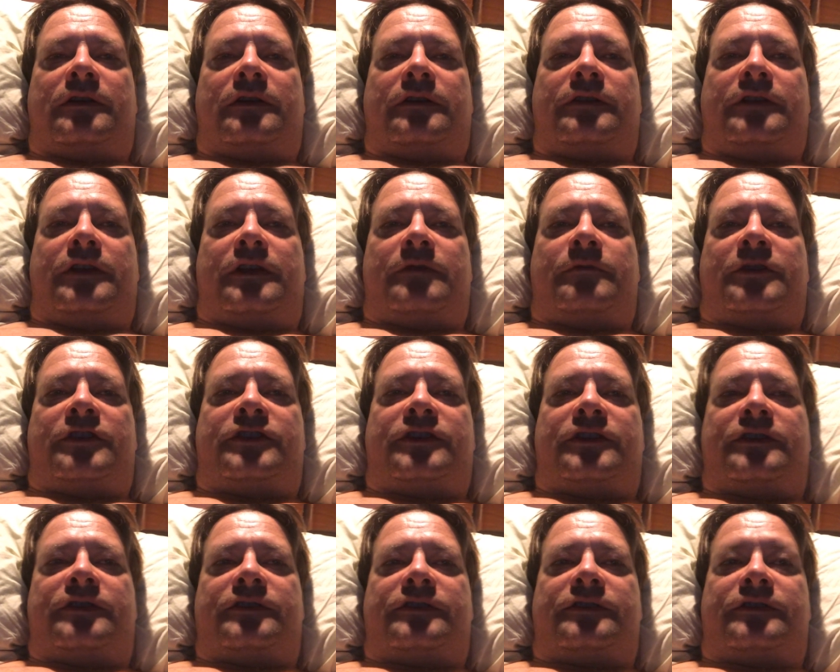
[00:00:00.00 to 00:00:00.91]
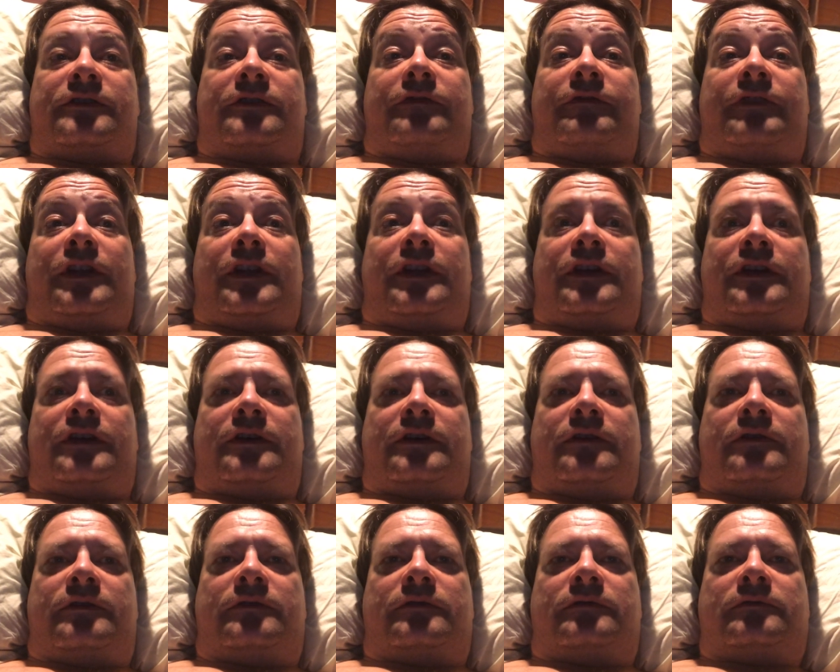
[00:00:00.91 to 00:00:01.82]
the images and the
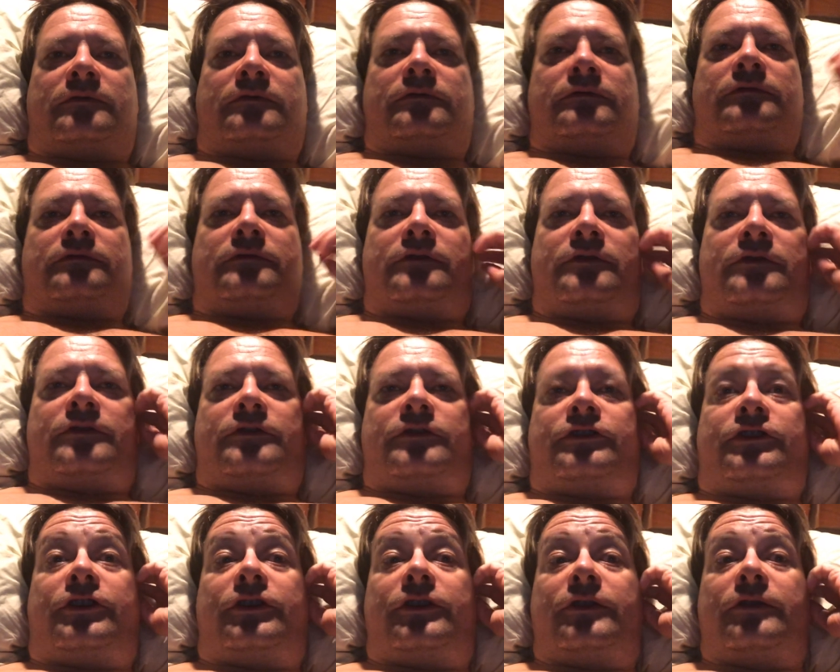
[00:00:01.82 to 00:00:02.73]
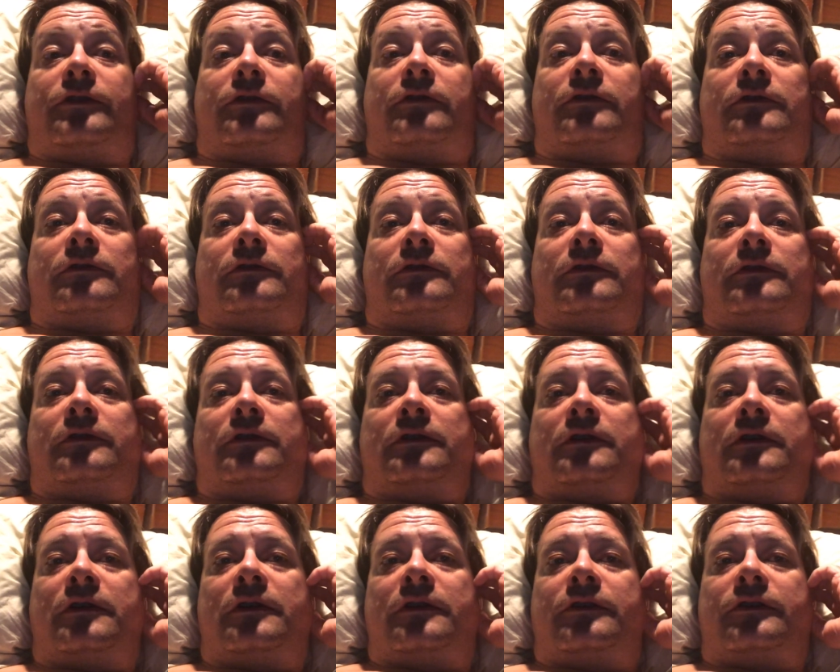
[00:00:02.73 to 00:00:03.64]
video to
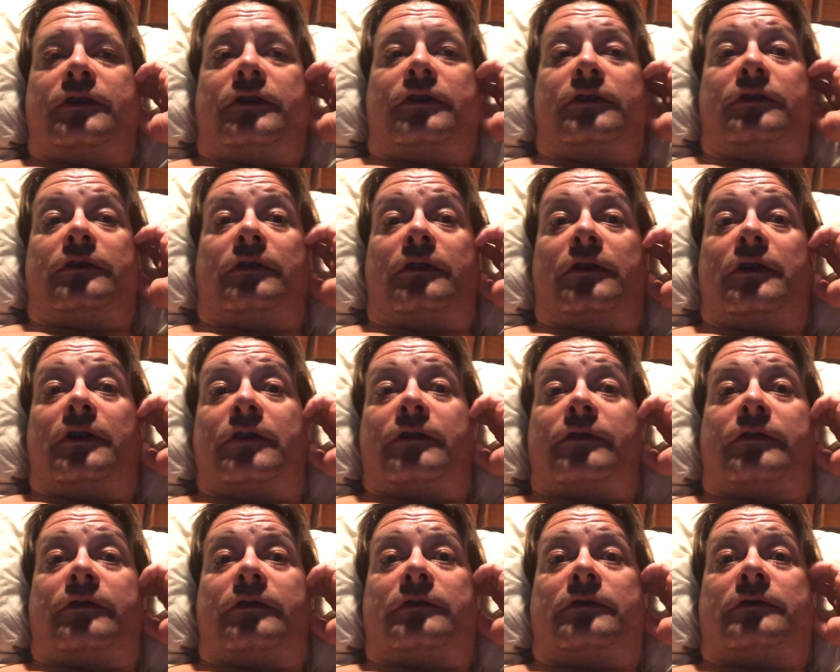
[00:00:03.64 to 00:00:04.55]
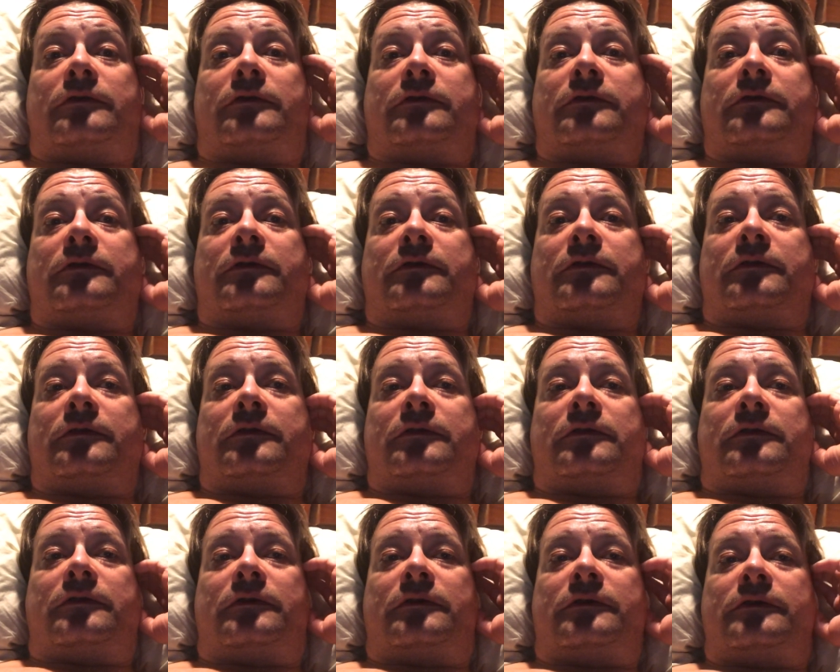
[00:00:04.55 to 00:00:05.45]
the Google Earth.
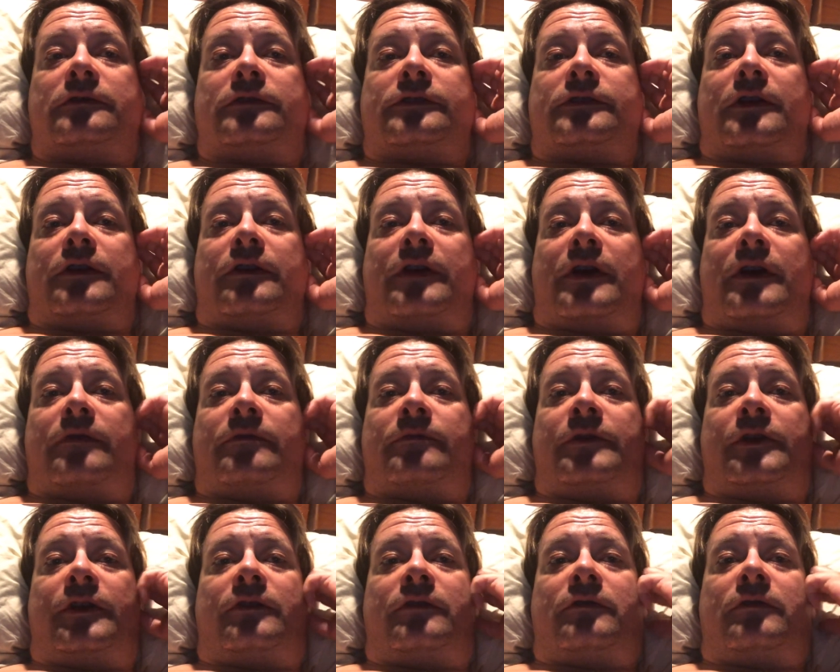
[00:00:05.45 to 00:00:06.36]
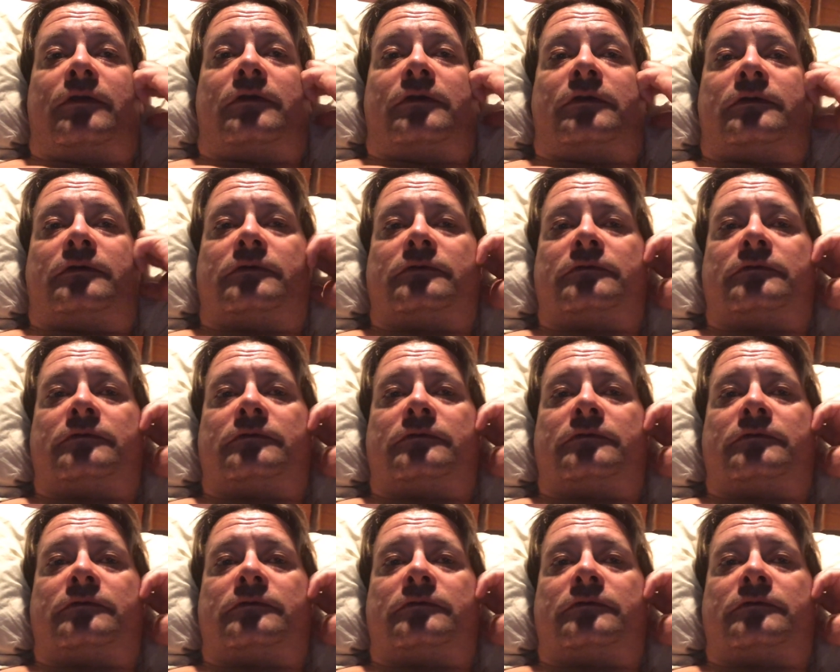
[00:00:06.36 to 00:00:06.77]
So that would be cool.